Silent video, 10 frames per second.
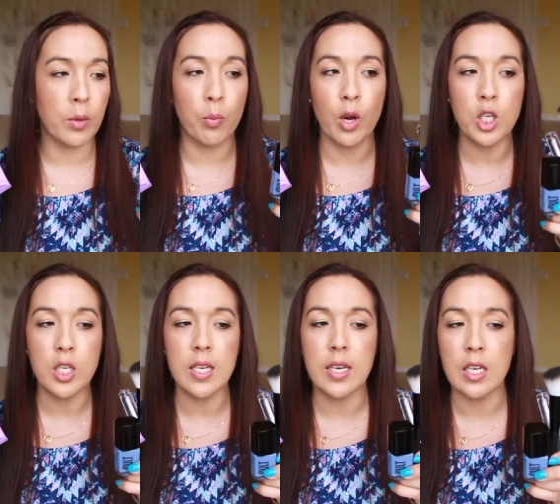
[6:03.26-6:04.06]
The brush
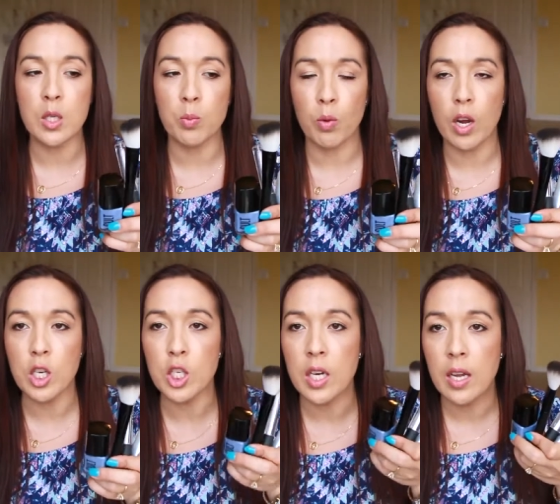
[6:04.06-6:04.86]
is a nice
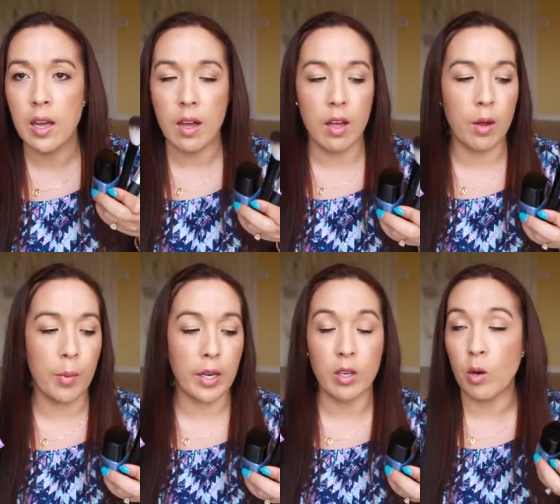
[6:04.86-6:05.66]
brush. Um,
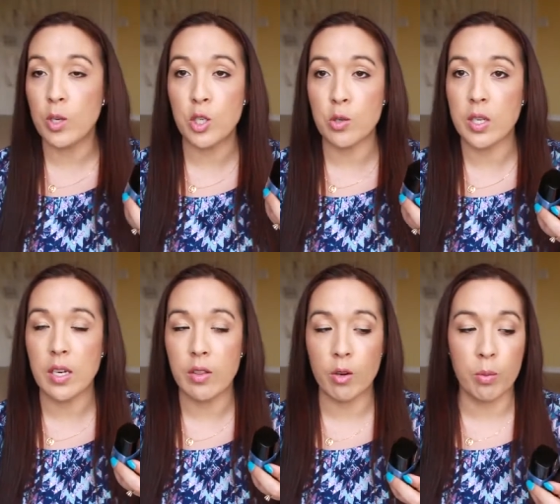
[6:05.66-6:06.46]
I could always use
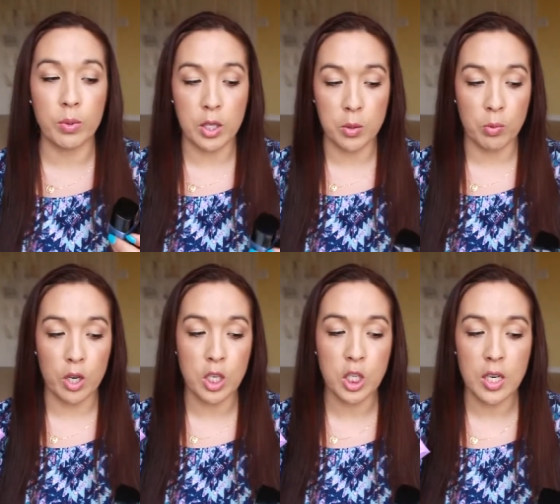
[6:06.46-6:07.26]
another blush
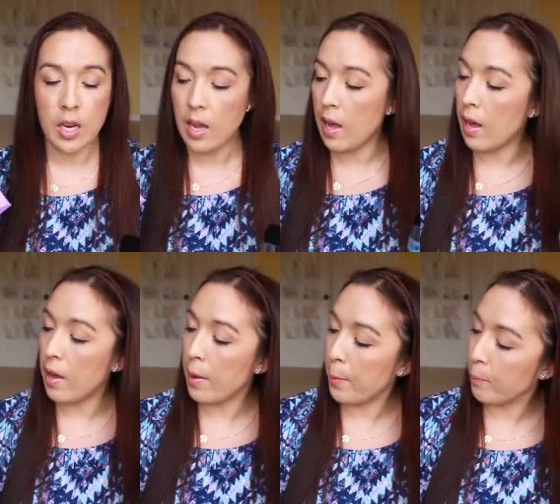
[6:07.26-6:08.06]
brush.
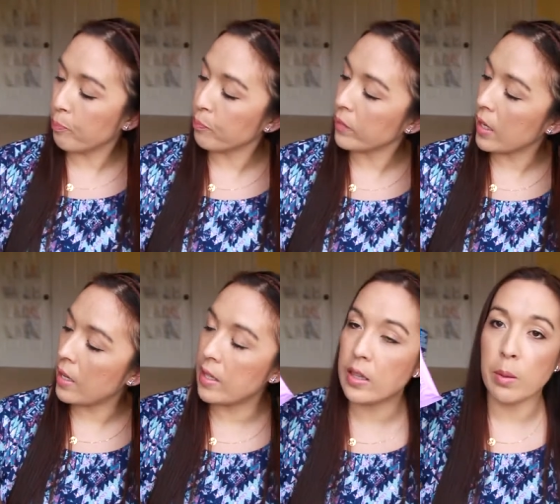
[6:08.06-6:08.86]
Um,
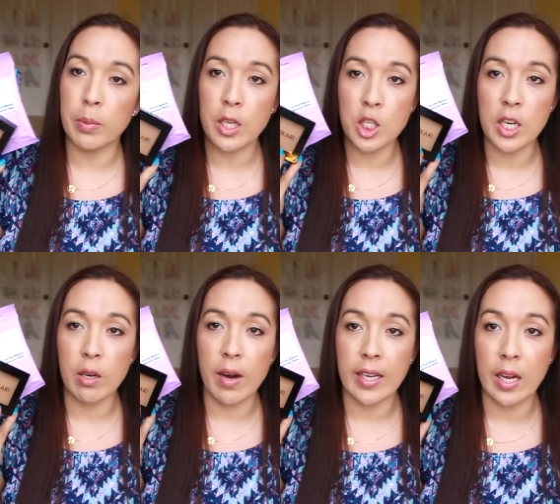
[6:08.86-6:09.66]
and then the blush
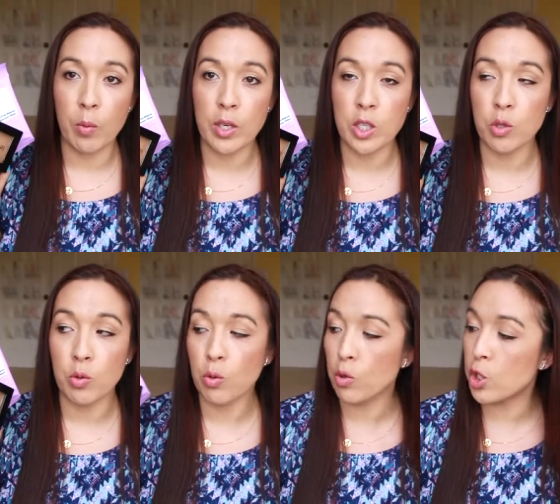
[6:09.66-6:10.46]
here, I can't wait
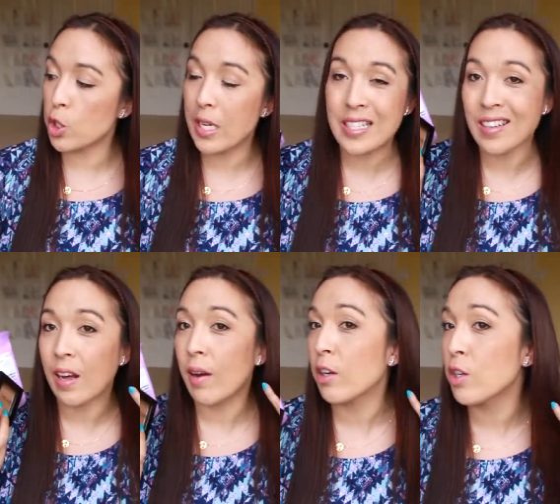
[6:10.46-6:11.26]
to test it
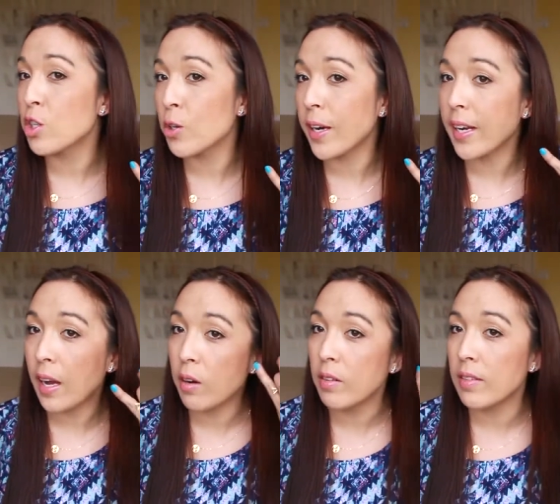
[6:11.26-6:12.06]
out. I couldn't try it
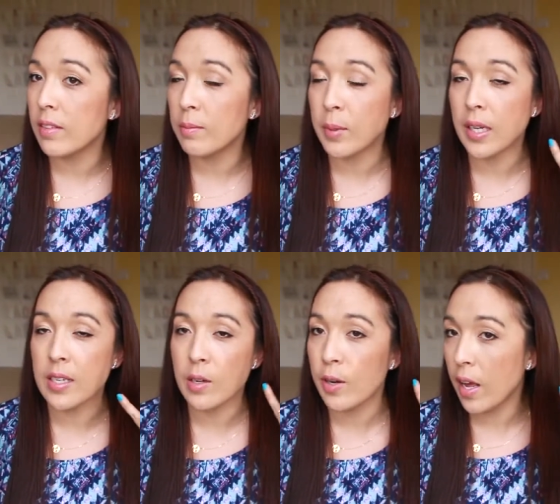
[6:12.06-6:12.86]
out
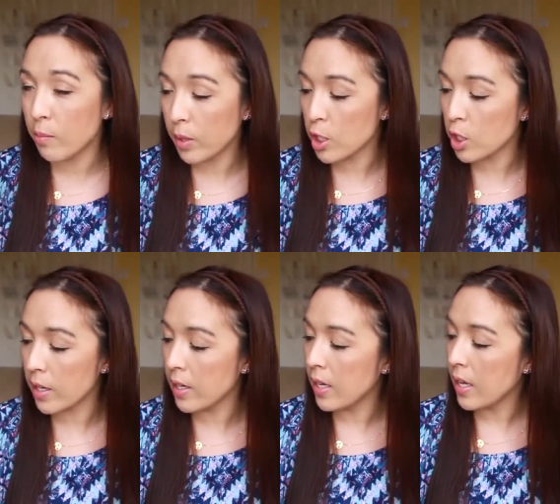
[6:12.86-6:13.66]
because I already have blush
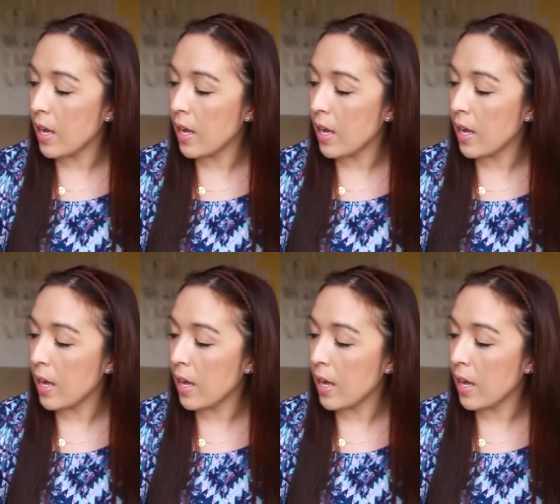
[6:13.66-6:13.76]
on,